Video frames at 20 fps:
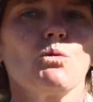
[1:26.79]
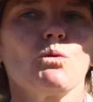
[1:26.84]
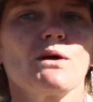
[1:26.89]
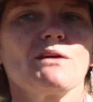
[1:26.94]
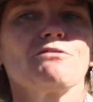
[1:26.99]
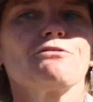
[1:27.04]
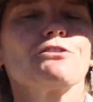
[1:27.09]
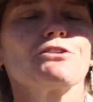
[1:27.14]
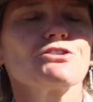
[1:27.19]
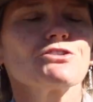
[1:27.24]

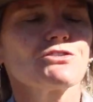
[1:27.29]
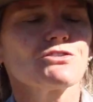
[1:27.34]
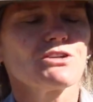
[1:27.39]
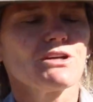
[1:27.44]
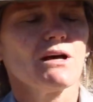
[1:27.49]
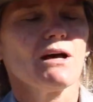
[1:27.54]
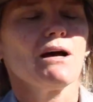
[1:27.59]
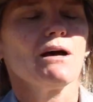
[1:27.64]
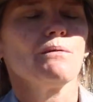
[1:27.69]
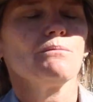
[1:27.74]
we first
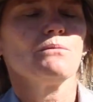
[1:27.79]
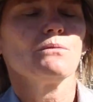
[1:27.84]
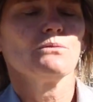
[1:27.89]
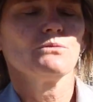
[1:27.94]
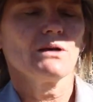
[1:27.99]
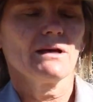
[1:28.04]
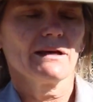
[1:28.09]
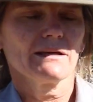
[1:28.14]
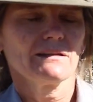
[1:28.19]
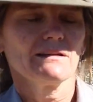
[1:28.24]
um,
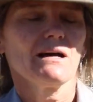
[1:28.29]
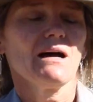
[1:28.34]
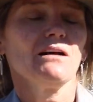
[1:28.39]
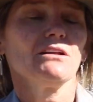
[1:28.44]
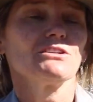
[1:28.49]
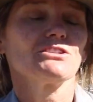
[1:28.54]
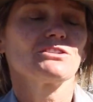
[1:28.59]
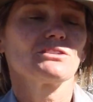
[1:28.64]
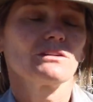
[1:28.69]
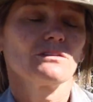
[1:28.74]

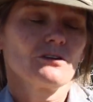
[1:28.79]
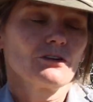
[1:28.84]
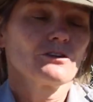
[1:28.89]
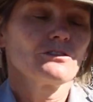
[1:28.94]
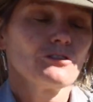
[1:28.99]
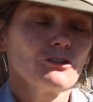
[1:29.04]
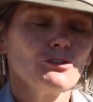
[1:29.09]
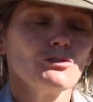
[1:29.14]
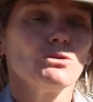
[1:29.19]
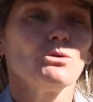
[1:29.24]
acknowledged or
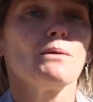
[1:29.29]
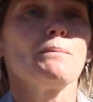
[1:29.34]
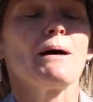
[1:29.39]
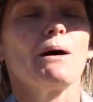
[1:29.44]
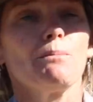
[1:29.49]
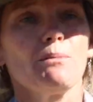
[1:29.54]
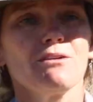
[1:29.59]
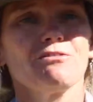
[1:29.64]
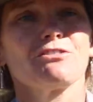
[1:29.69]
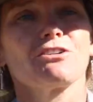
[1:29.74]
knew
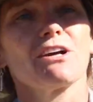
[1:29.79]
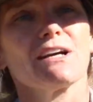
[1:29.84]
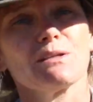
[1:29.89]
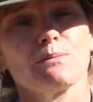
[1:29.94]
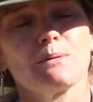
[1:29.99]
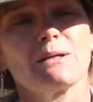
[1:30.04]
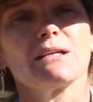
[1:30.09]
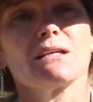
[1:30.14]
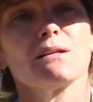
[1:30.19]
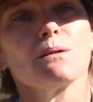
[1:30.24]
about
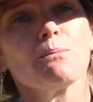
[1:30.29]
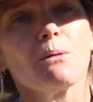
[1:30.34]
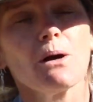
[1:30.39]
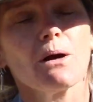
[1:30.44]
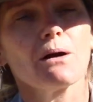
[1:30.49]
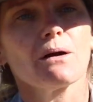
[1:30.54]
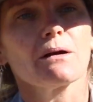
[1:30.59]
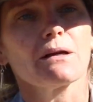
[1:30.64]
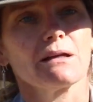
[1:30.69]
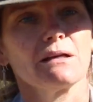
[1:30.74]
buffelgrass being in the
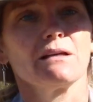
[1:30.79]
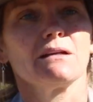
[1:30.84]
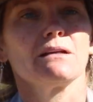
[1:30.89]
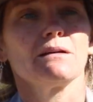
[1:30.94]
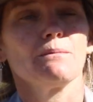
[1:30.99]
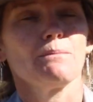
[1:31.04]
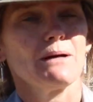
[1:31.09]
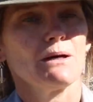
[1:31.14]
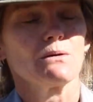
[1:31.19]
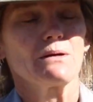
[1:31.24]
park in
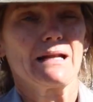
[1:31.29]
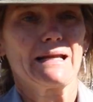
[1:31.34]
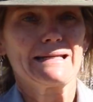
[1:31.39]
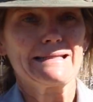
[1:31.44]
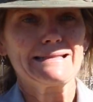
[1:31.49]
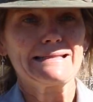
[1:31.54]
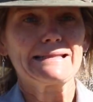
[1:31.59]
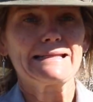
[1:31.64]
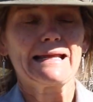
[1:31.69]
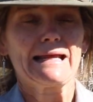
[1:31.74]
about
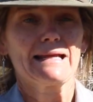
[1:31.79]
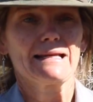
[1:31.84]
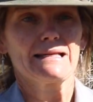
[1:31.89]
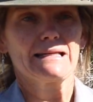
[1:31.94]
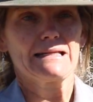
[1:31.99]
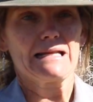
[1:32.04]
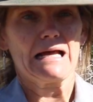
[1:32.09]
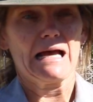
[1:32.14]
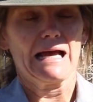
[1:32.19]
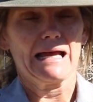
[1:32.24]

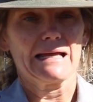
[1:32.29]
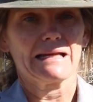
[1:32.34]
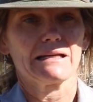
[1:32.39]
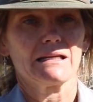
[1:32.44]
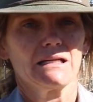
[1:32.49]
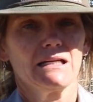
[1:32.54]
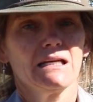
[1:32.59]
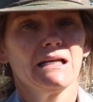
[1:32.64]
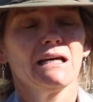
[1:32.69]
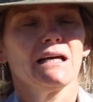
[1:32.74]

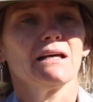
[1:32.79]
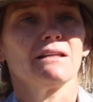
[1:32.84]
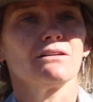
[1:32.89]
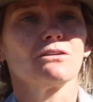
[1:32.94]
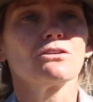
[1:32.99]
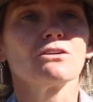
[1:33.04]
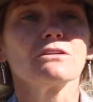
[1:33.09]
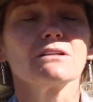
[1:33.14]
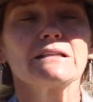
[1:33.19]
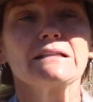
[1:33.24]
1989. In
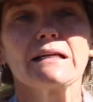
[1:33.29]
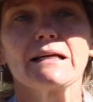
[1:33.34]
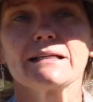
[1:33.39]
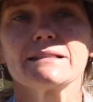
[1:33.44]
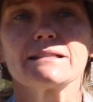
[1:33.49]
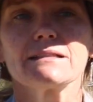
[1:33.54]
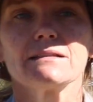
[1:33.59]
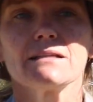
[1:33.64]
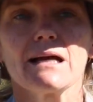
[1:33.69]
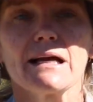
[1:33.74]
the early
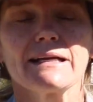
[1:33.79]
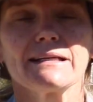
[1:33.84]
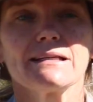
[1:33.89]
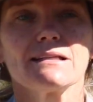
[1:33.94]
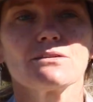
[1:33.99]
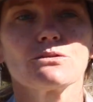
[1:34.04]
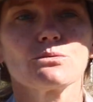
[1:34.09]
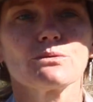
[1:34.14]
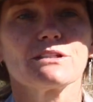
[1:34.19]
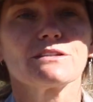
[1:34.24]

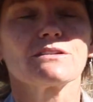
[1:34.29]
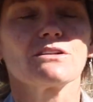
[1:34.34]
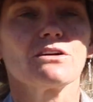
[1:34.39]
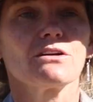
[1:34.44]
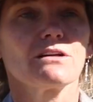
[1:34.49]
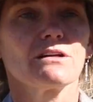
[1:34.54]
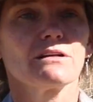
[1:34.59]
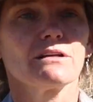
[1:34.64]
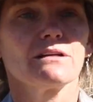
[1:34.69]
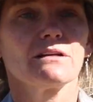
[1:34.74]
1990s, we
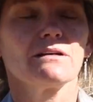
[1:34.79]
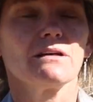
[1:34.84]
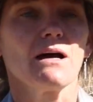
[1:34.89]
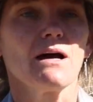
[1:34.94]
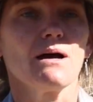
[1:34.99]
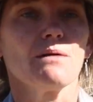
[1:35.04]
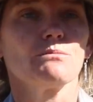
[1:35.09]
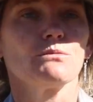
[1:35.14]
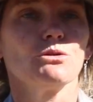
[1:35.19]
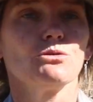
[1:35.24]
started
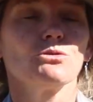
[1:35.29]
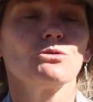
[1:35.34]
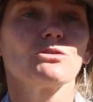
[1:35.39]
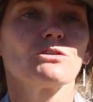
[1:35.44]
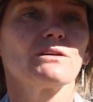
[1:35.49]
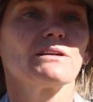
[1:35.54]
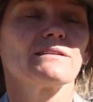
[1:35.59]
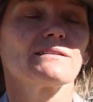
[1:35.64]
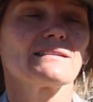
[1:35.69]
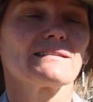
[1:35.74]
um,
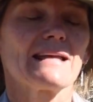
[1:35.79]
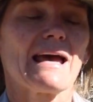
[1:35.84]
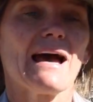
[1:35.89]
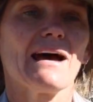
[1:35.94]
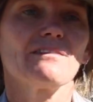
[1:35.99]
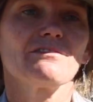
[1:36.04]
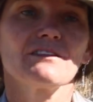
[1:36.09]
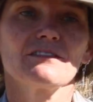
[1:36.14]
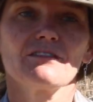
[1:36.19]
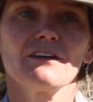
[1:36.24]
using
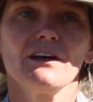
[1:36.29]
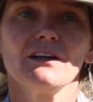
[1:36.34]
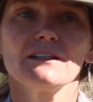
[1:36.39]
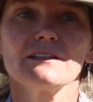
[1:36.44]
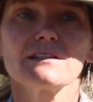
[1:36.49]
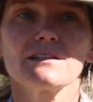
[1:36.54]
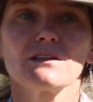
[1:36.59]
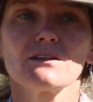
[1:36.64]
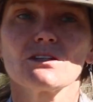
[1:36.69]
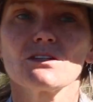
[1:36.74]
staff and
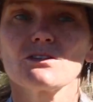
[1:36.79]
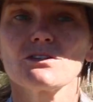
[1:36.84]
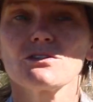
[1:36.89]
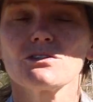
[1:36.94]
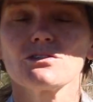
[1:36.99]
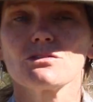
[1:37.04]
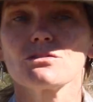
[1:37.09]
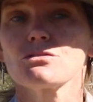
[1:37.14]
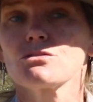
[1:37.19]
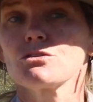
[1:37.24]
volunteers
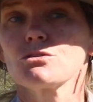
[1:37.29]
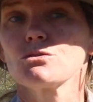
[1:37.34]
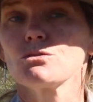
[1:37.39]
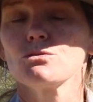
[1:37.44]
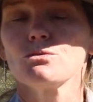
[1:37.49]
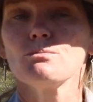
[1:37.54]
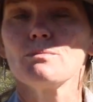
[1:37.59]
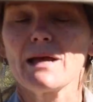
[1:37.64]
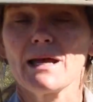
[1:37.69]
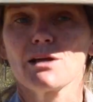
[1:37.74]
to
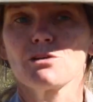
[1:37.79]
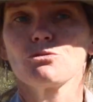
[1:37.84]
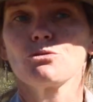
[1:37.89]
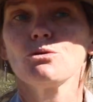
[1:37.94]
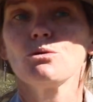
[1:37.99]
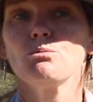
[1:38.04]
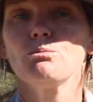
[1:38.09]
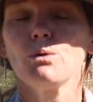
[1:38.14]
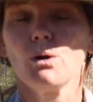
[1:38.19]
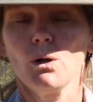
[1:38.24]
do
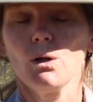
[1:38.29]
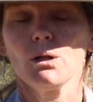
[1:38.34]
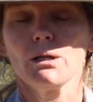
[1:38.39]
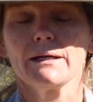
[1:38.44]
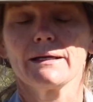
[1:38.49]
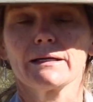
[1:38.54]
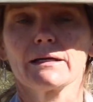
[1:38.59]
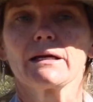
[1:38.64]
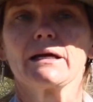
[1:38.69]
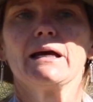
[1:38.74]
manual
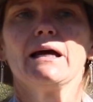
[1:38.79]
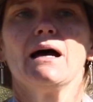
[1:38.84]
pulling.